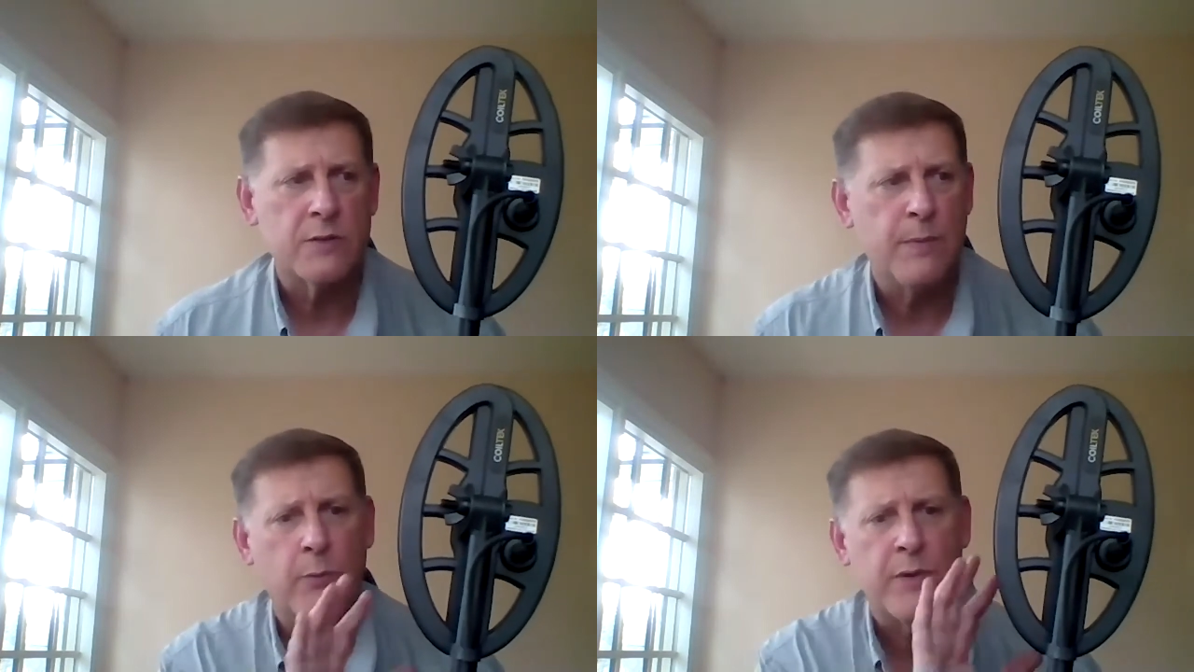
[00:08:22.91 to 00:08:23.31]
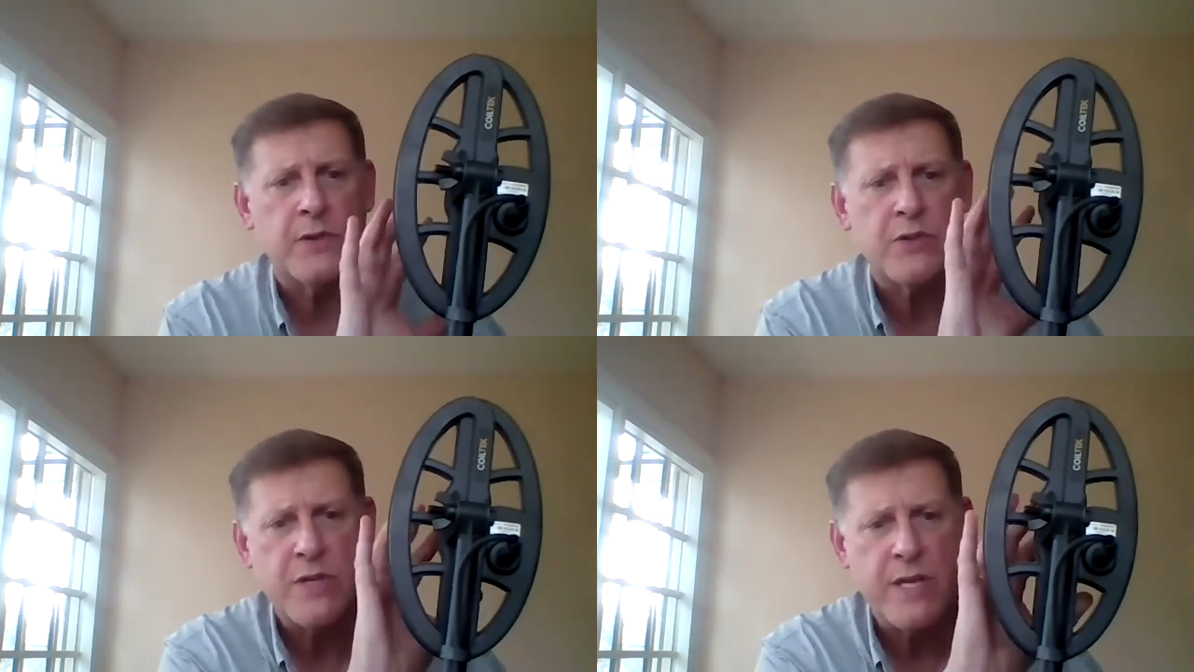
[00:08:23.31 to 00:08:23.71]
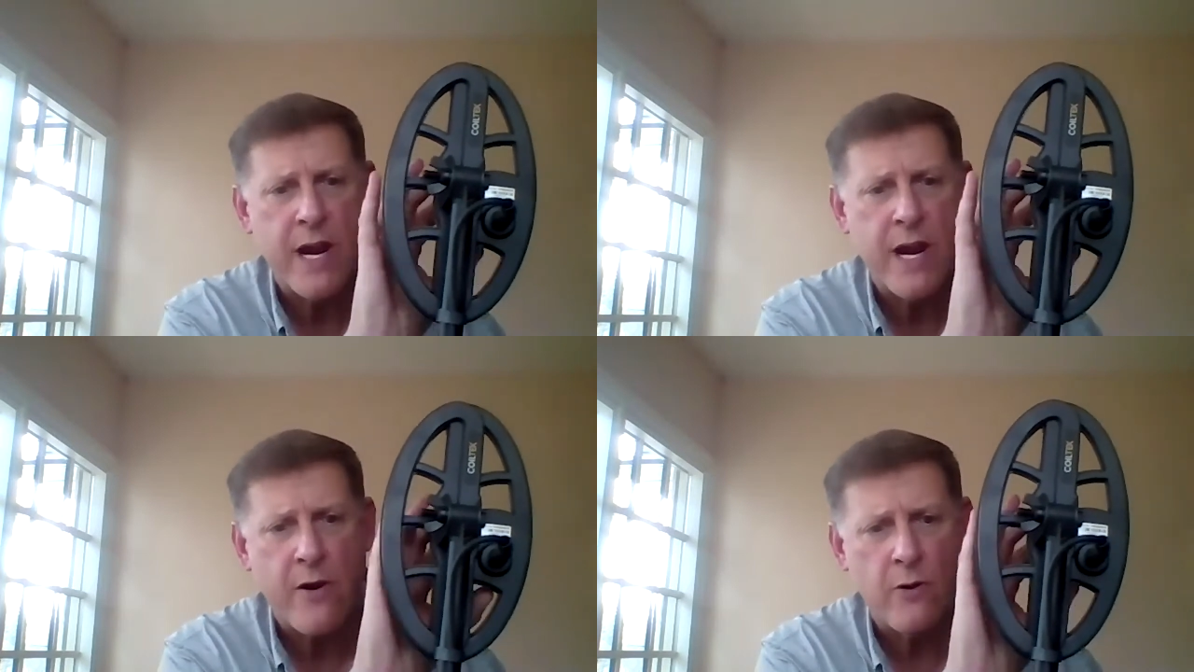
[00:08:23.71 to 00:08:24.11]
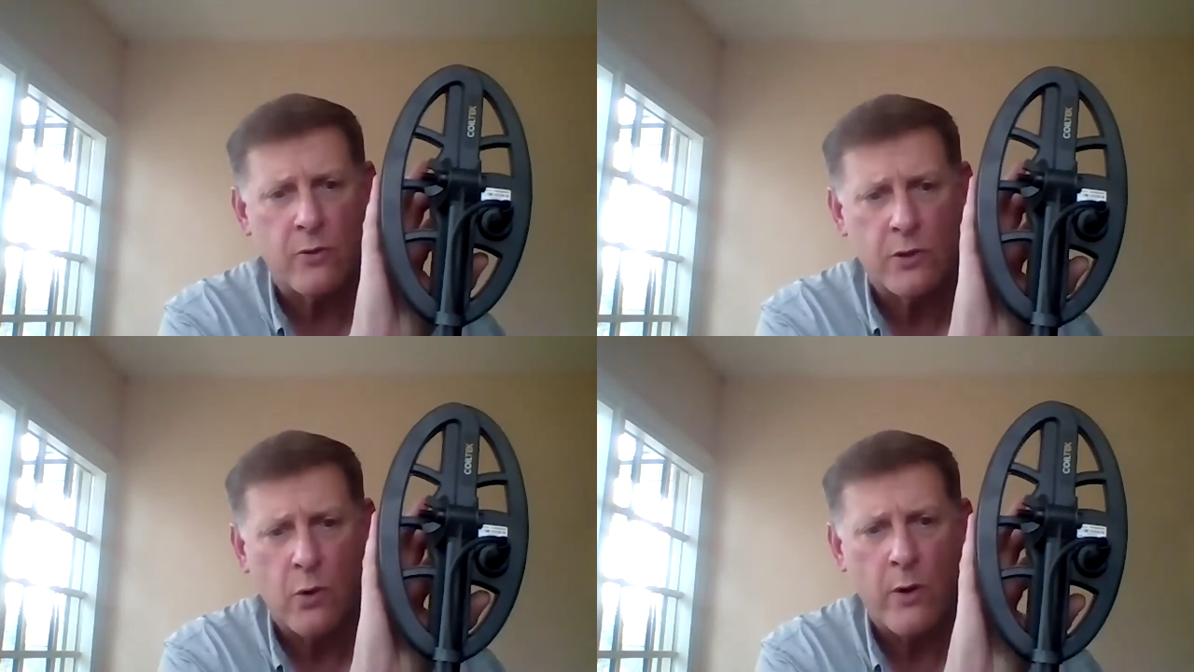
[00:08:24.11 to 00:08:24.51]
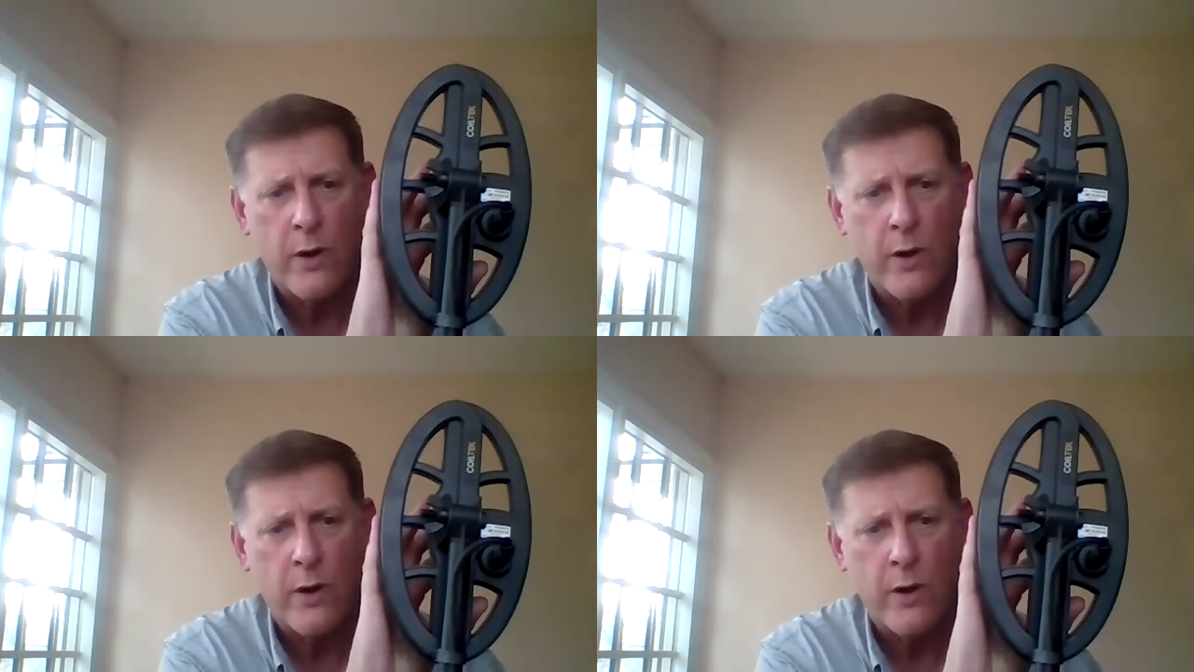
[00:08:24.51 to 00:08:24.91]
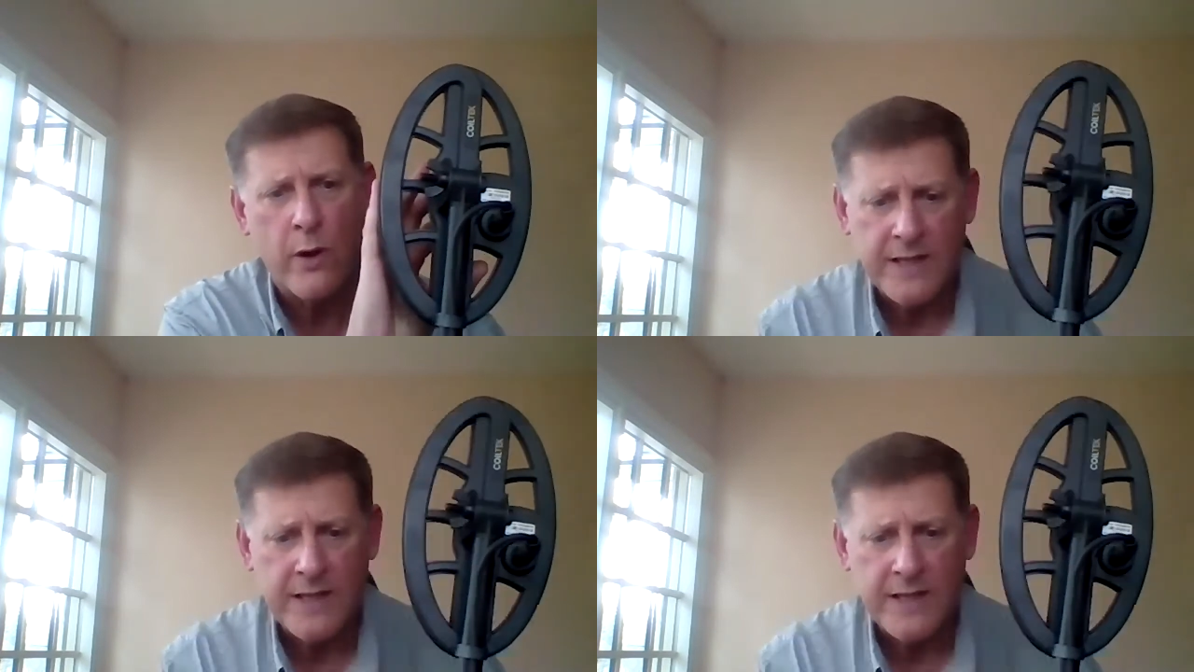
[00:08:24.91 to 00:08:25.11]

But with this narrow coil,